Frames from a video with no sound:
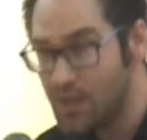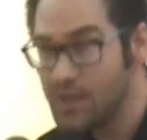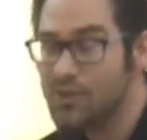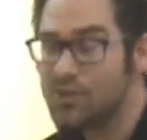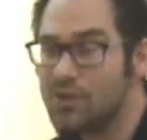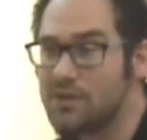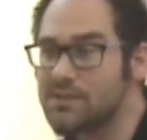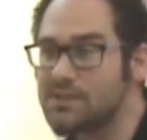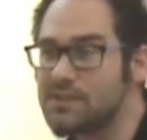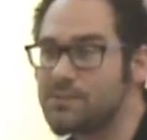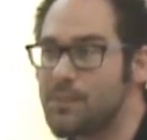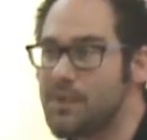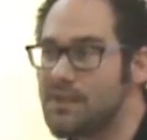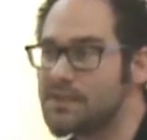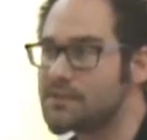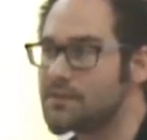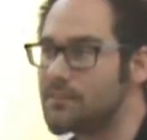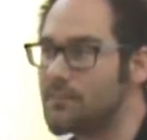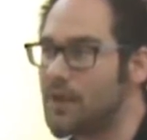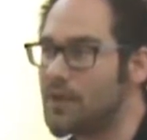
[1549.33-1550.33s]
It also
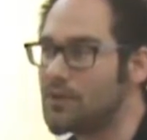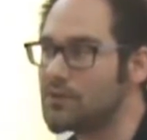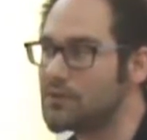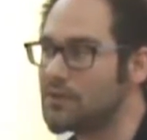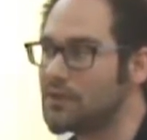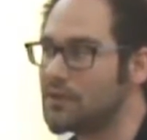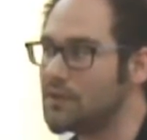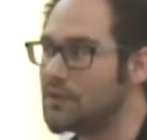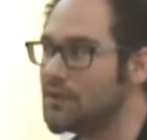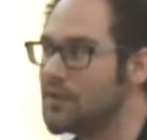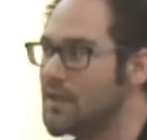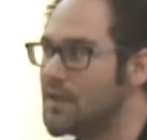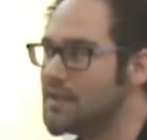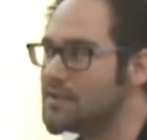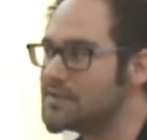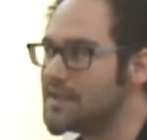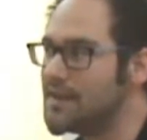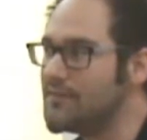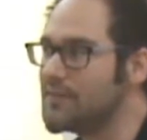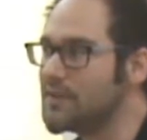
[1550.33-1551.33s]
speaks
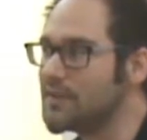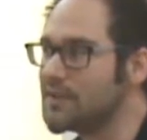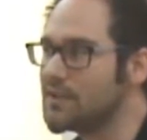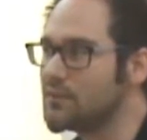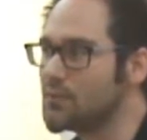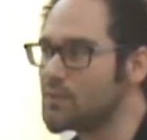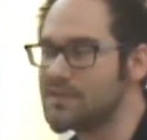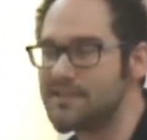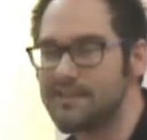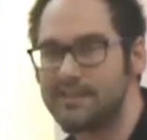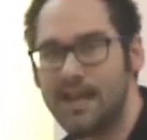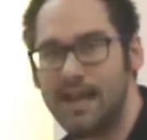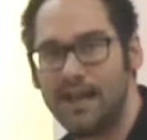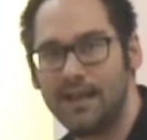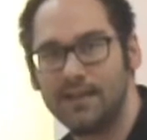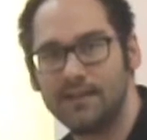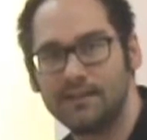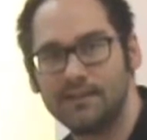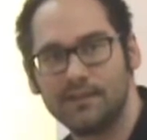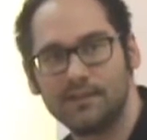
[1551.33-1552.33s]
about something that was
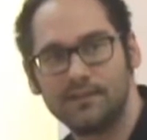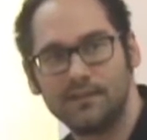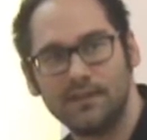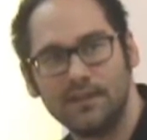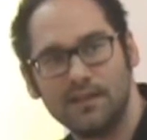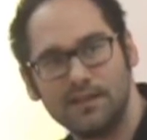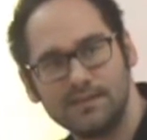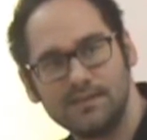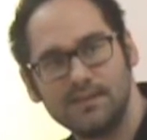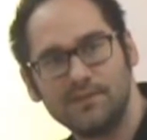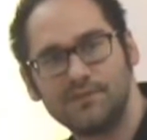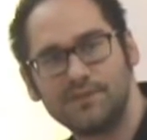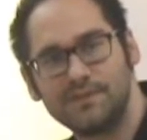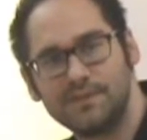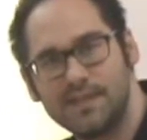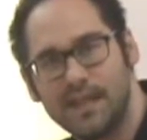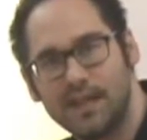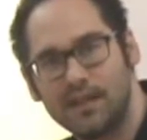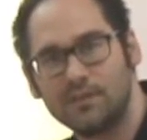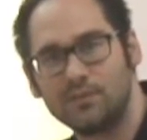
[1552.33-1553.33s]
silent, that as if
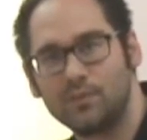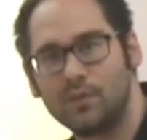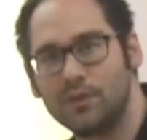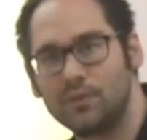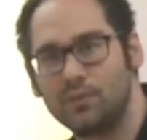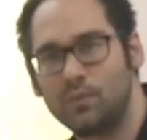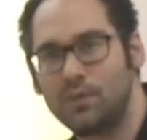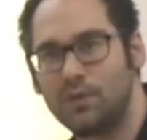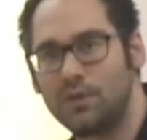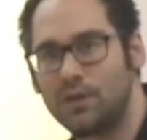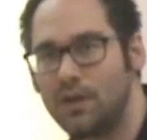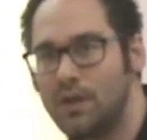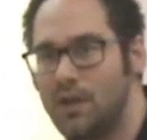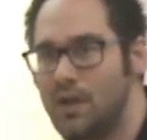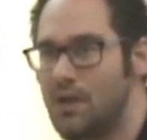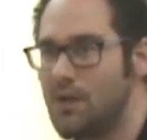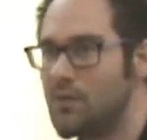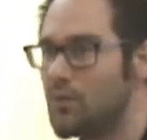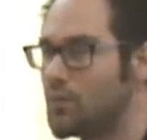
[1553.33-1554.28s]
Second World War